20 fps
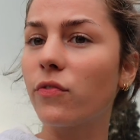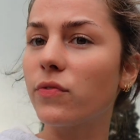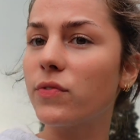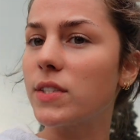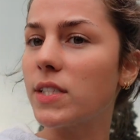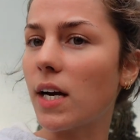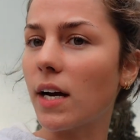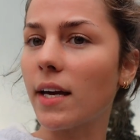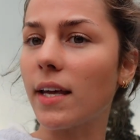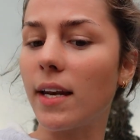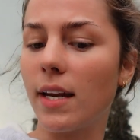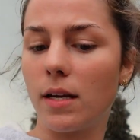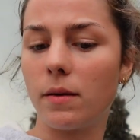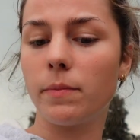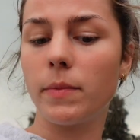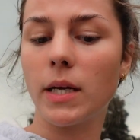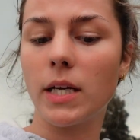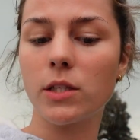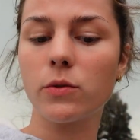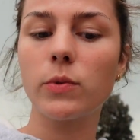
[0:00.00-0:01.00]
sunken in
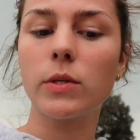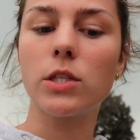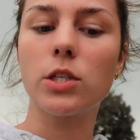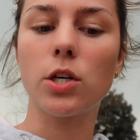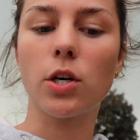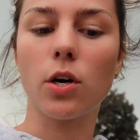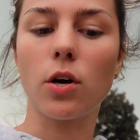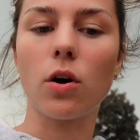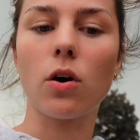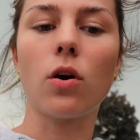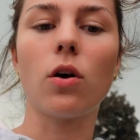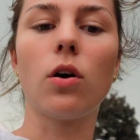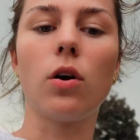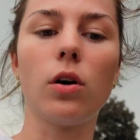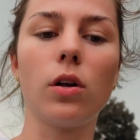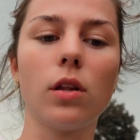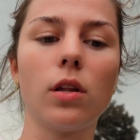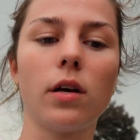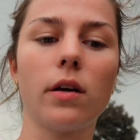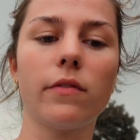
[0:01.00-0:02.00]
because we took
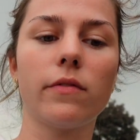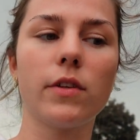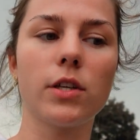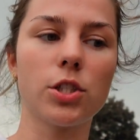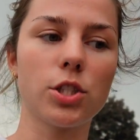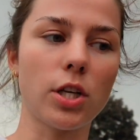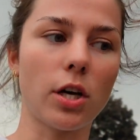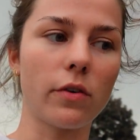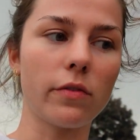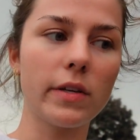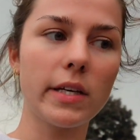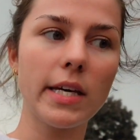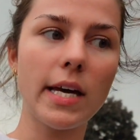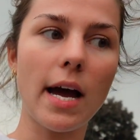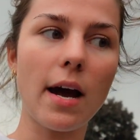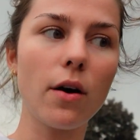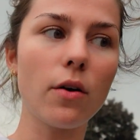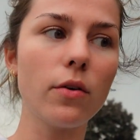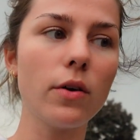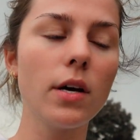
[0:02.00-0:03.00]
all of the shelving
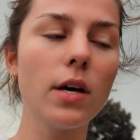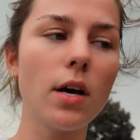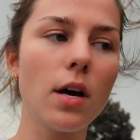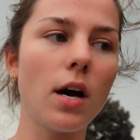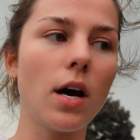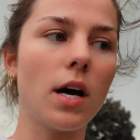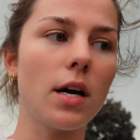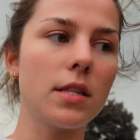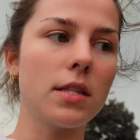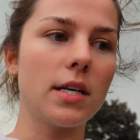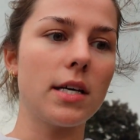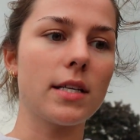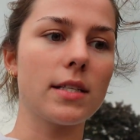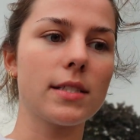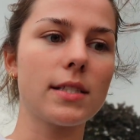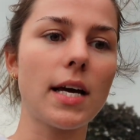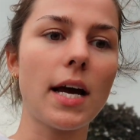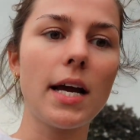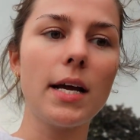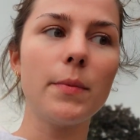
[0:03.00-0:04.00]
out on the
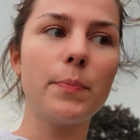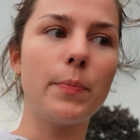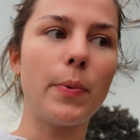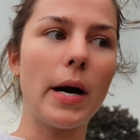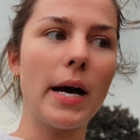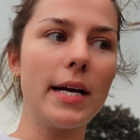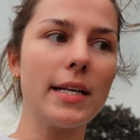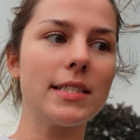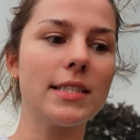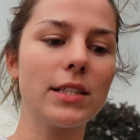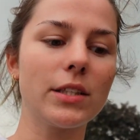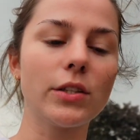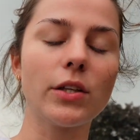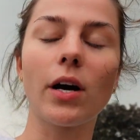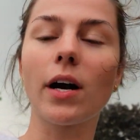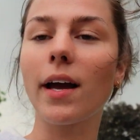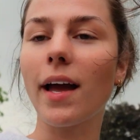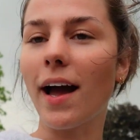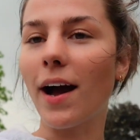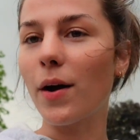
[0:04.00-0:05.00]
inside, but
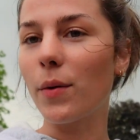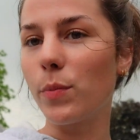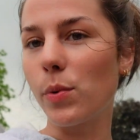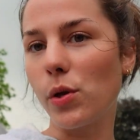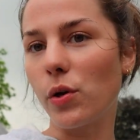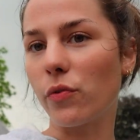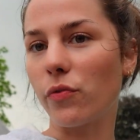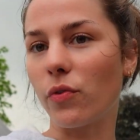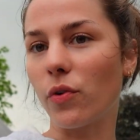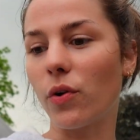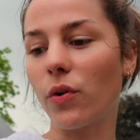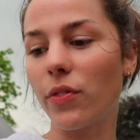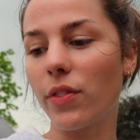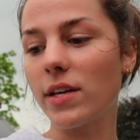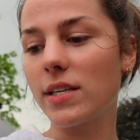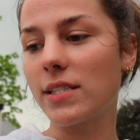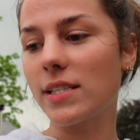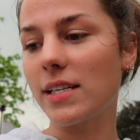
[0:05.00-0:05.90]
look how beautiful this